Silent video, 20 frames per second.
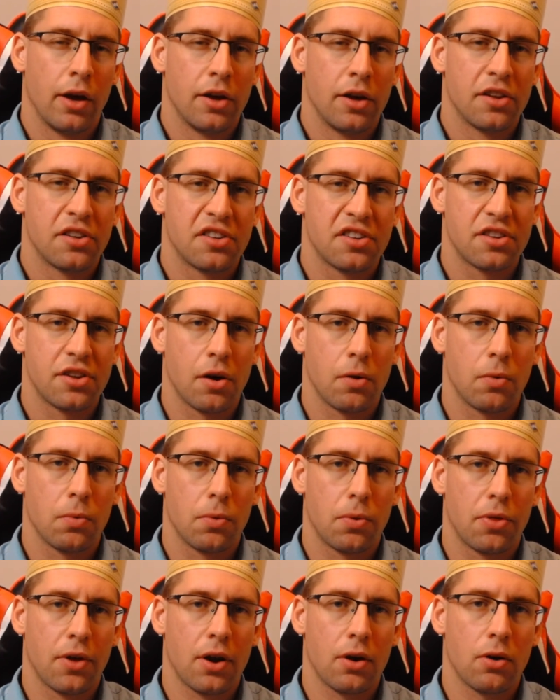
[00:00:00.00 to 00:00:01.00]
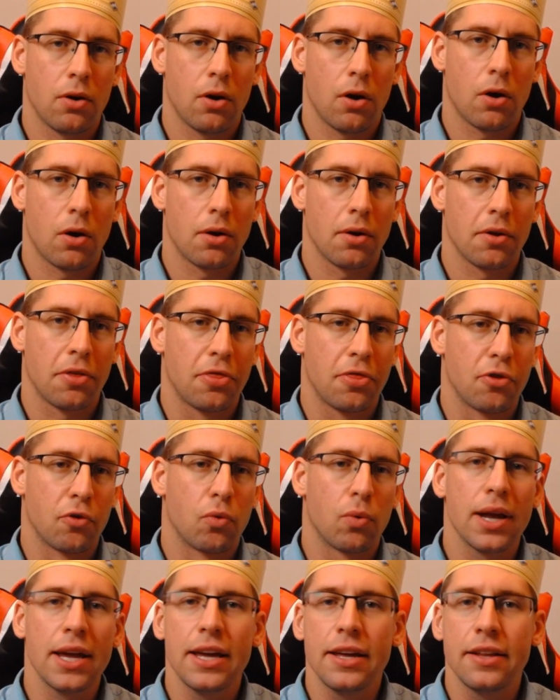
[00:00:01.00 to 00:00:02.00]
So there are
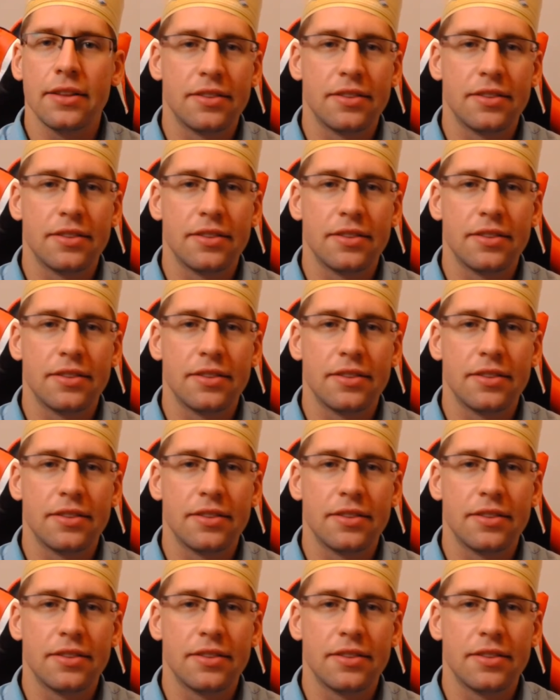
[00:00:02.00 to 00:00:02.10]
3